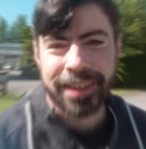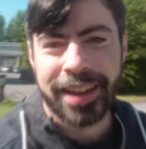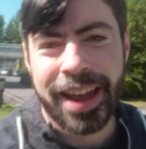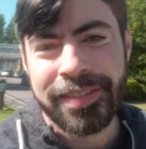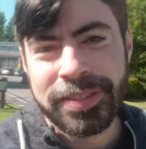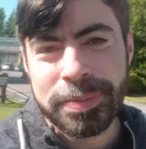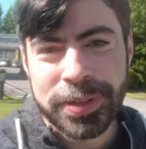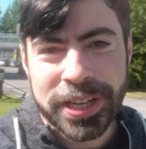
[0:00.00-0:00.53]

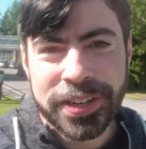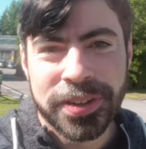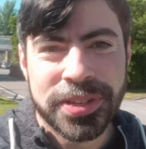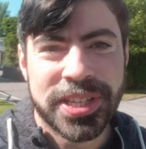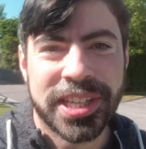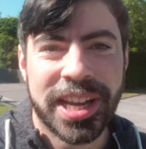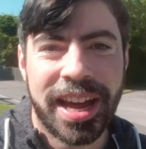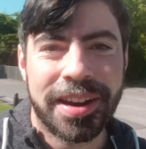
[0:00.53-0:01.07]
Everybody
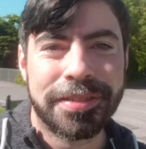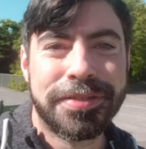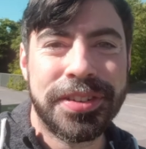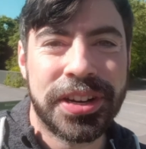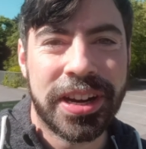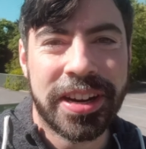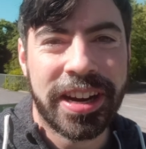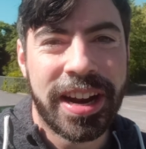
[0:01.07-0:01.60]
knows you can't have
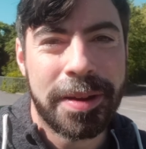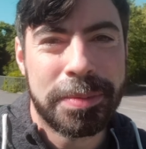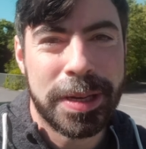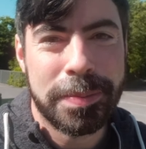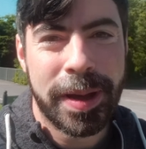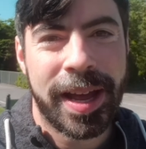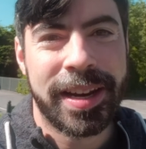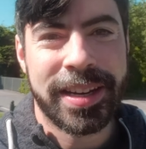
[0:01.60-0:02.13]
fun on an
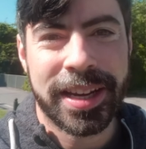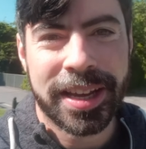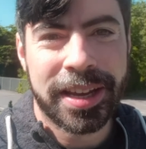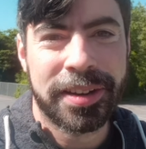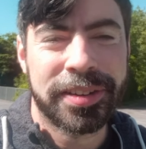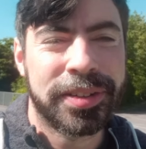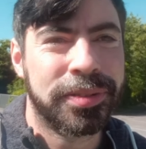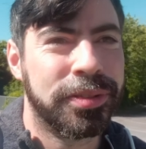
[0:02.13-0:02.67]
empty belly,
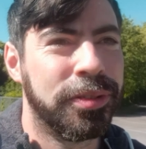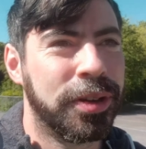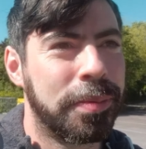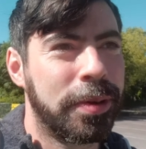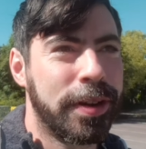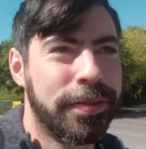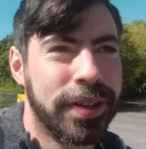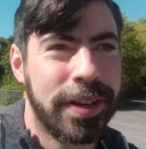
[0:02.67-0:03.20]
and one of
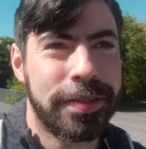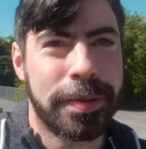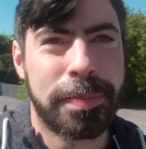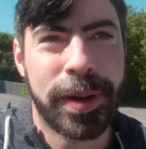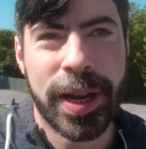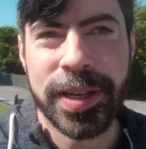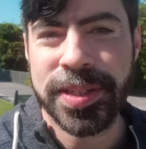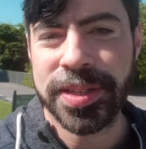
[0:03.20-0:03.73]
my favourite
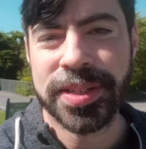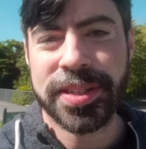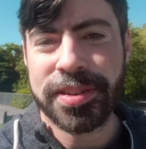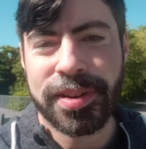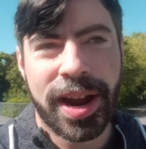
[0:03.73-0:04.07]
places to